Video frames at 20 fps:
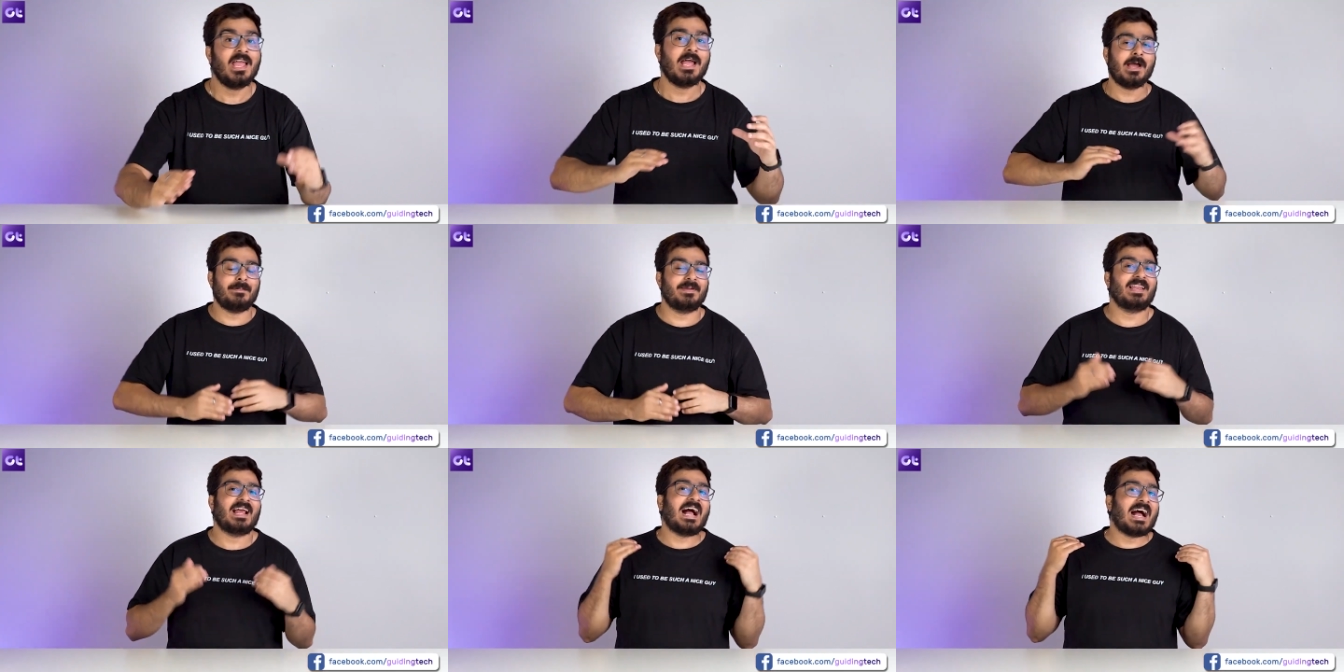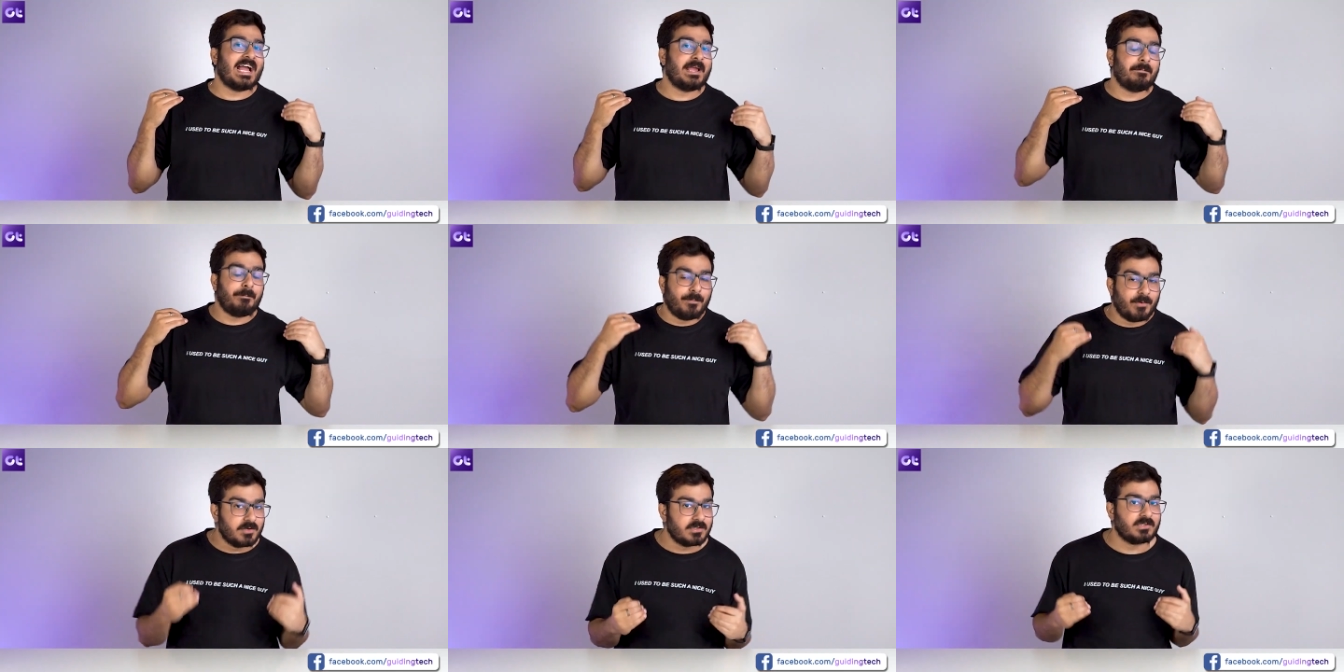I
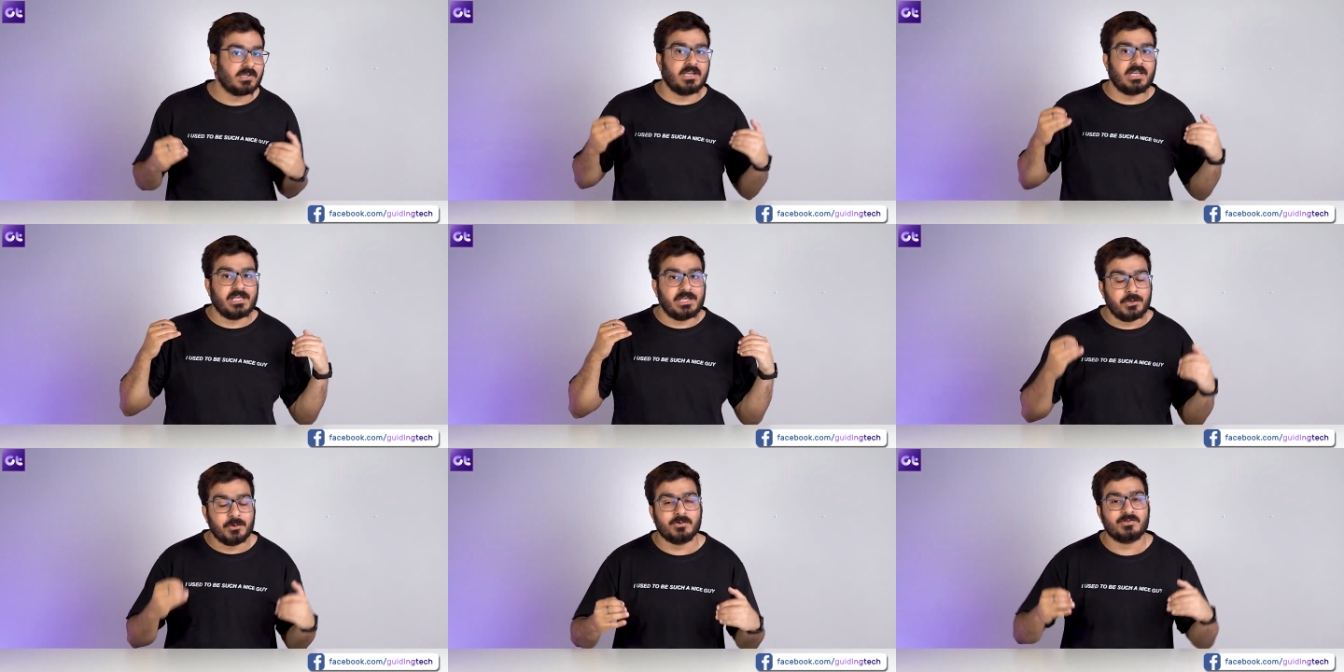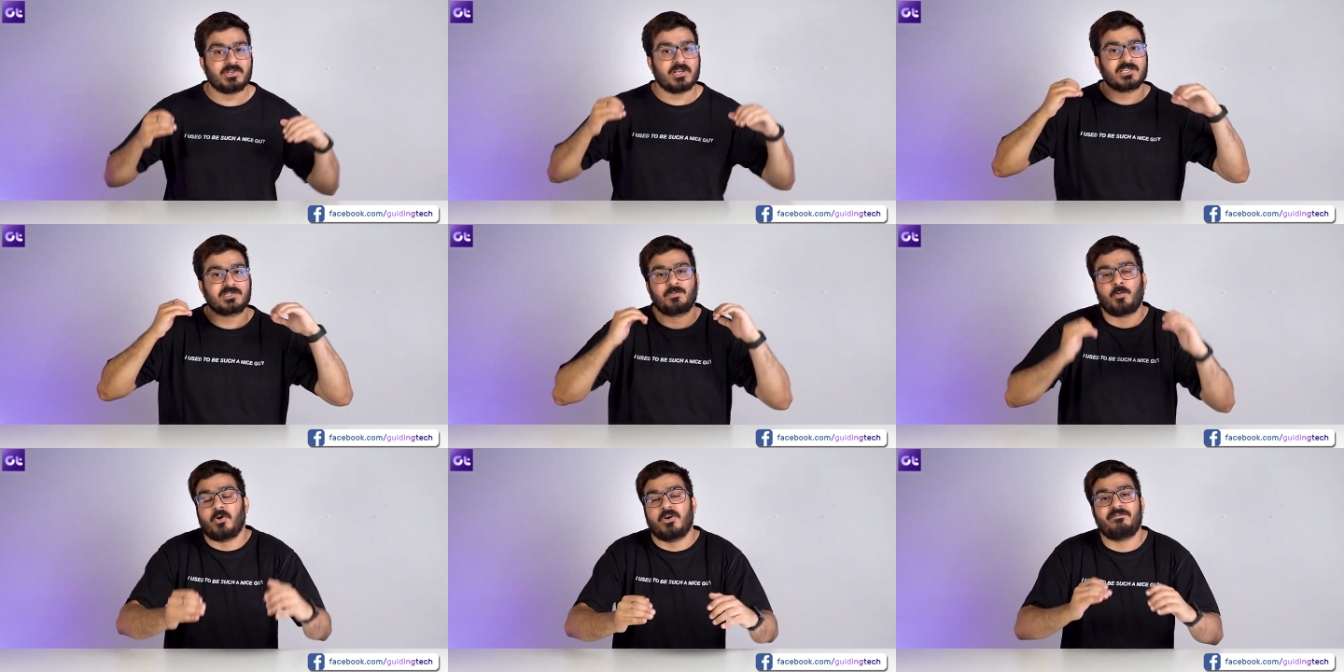personally use
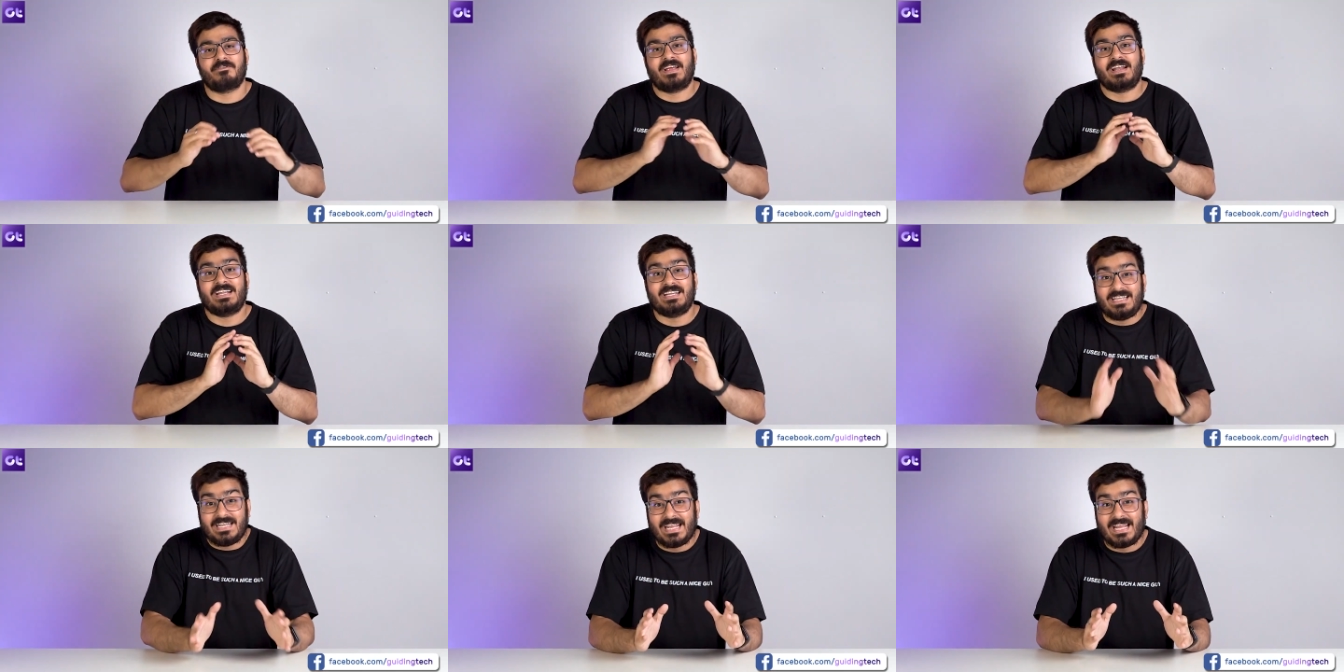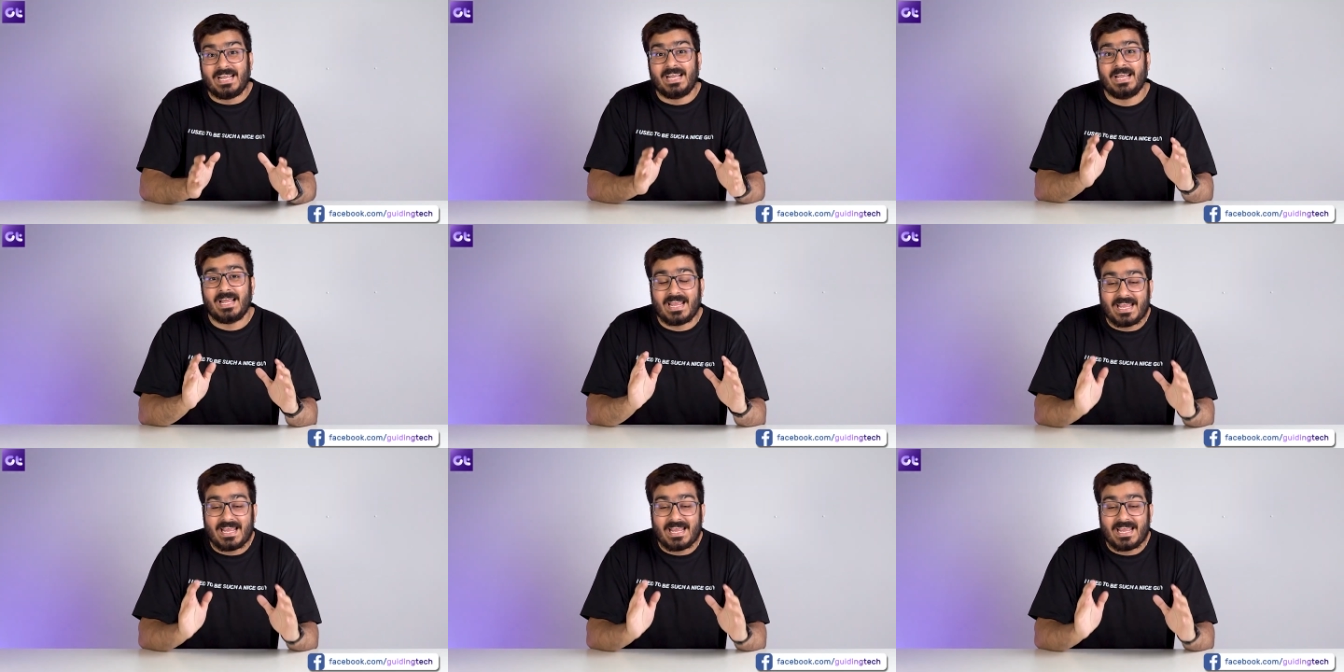Spotify day